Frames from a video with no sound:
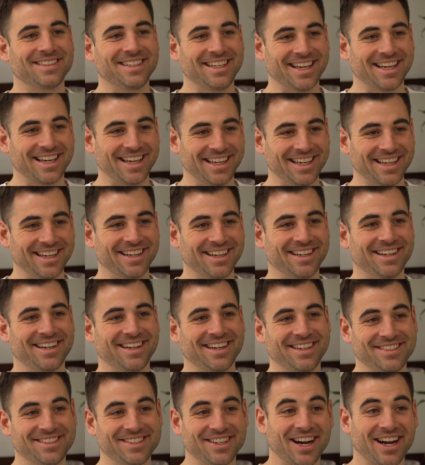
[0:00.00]
Yeah.
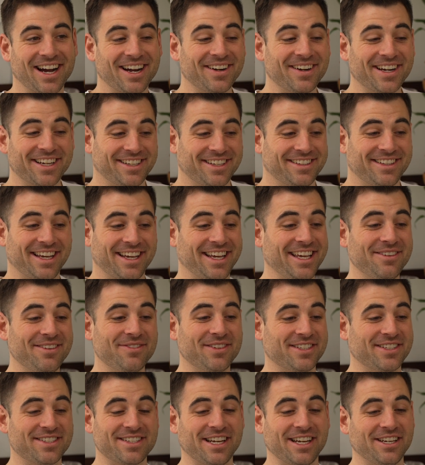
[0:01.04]
So I reckon
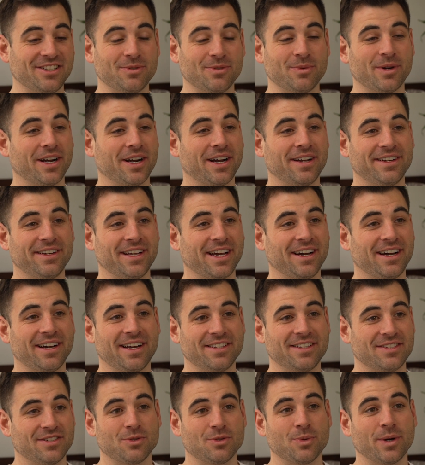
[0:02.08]
even the stage that we're at now
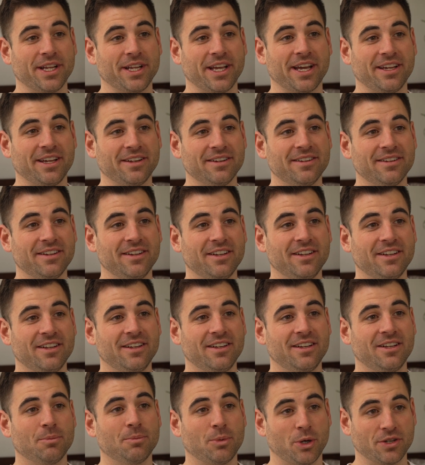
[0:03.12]
as a
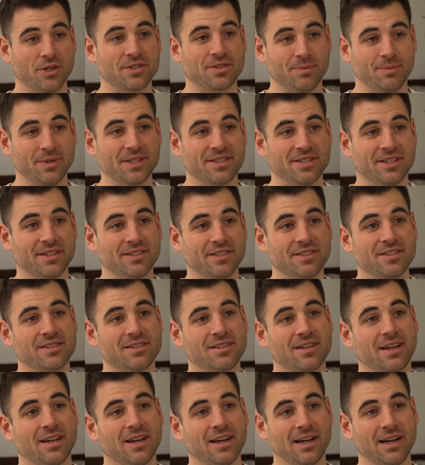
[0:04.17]
28-person business,
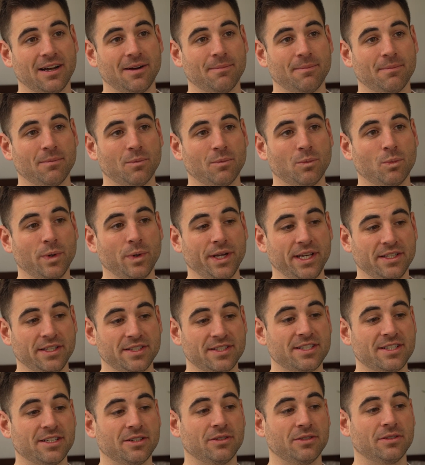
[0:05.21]
we
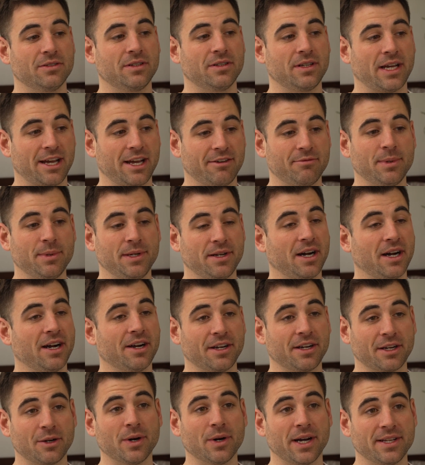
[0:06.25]
still have been
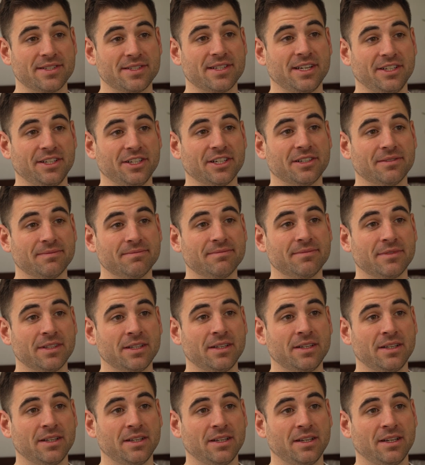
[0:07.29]
hiring quite senior.
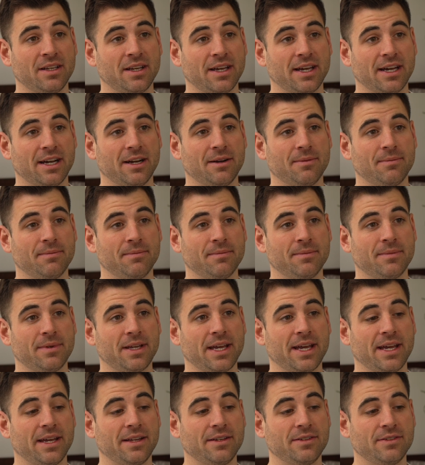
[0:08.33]

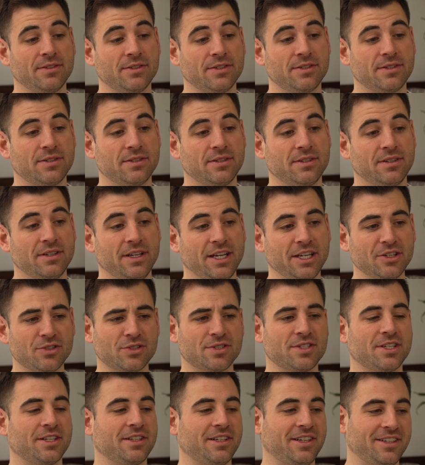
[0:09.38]
And
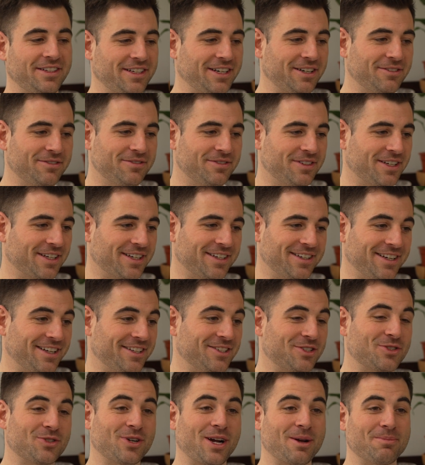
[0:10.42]
interestingly enough,
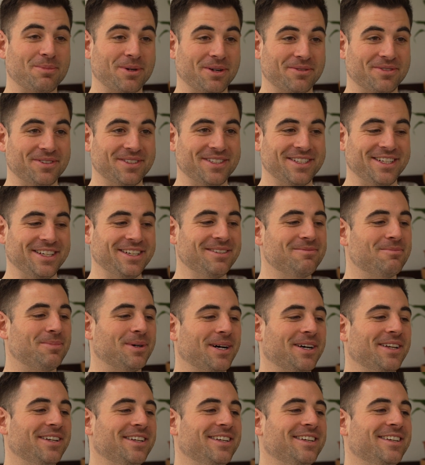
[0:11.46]
another Stripe reference here,
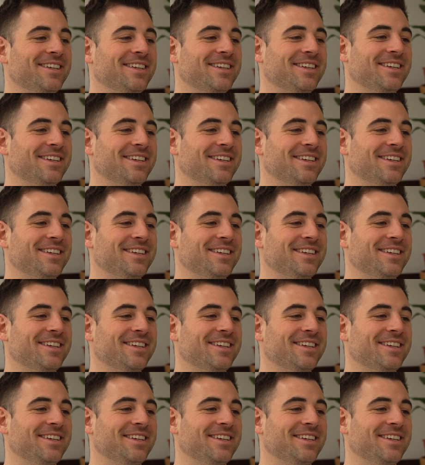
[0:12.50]
but